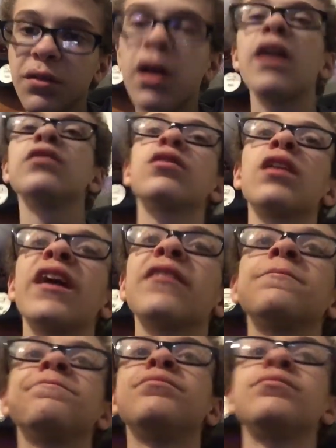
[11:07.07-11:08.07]
All right, so, like,
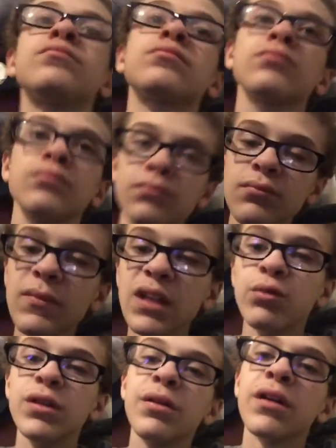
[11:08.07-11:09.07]

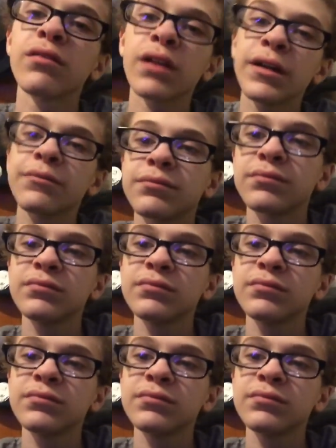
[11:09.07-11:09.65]
we went, right?